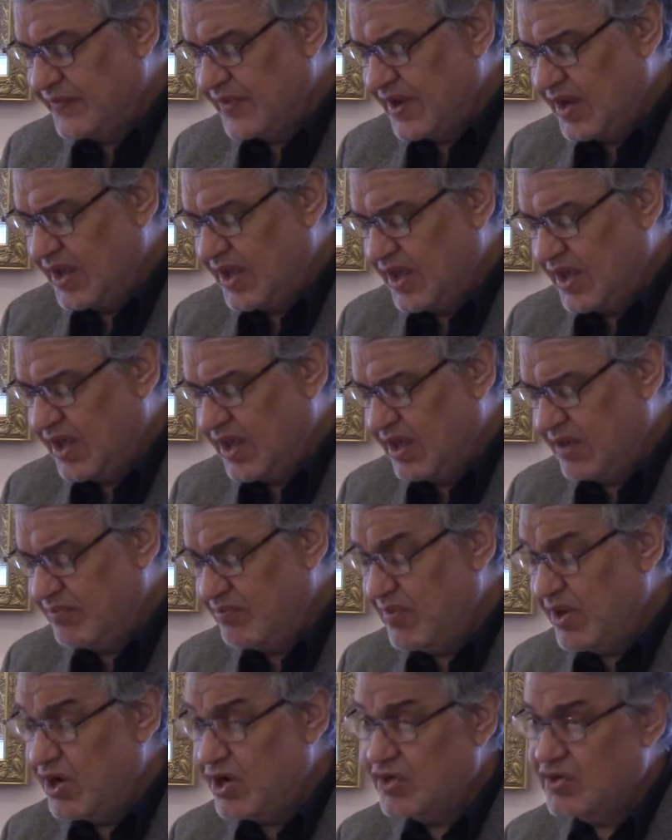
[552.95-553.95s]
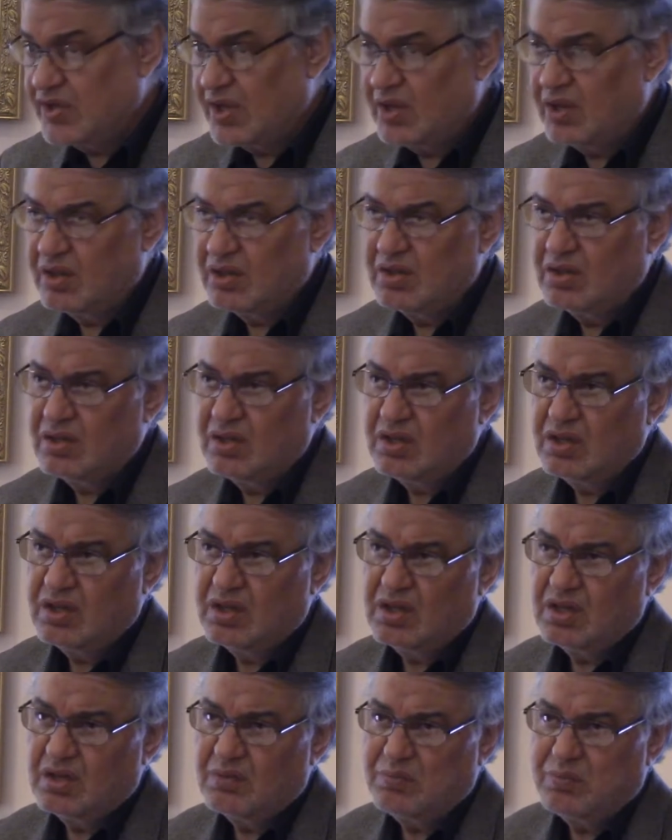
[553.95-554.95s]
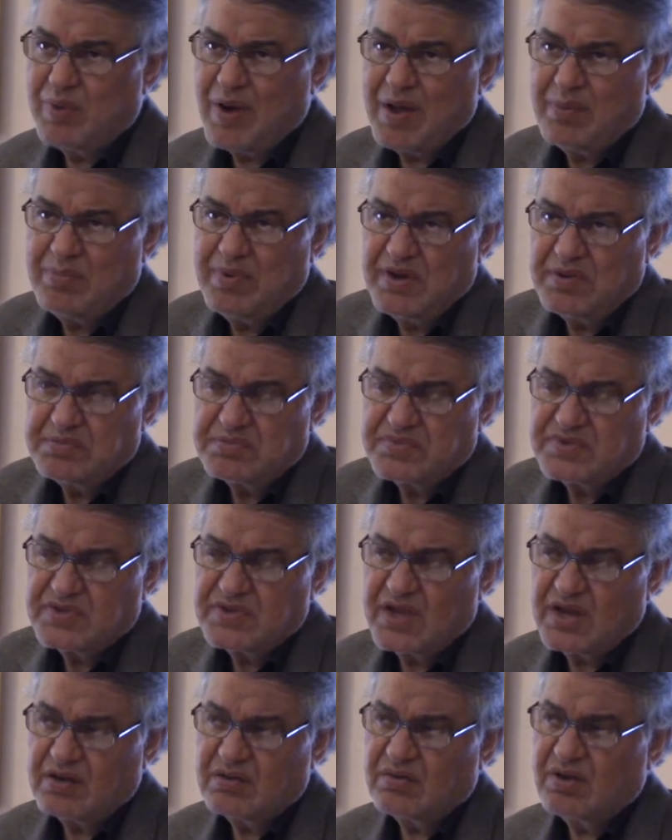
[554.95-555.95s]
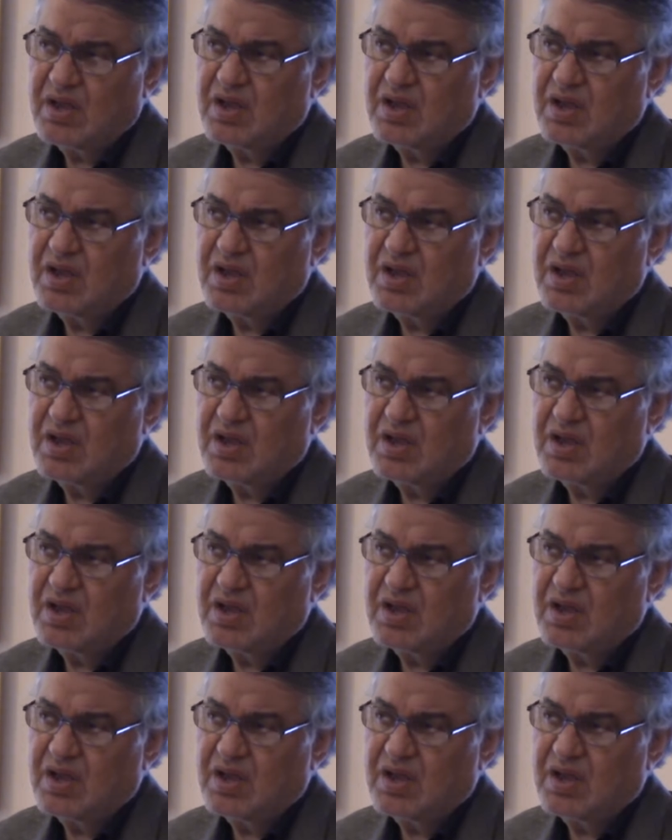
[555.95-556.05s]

Uh, marital uh, problems and, and,